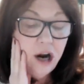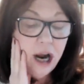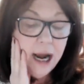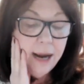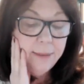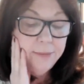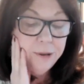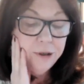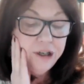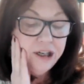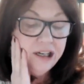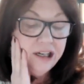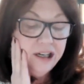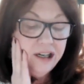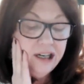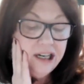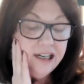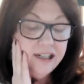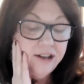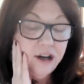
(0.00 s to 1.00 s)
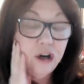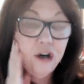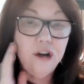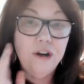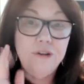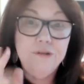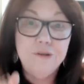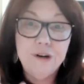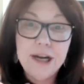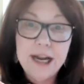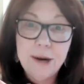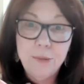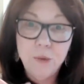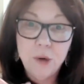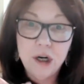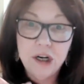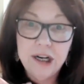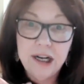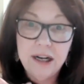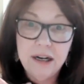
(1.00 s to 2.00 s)
opportunities are good for
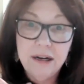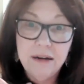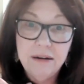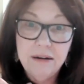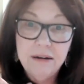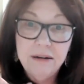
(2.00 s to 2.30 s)
networking.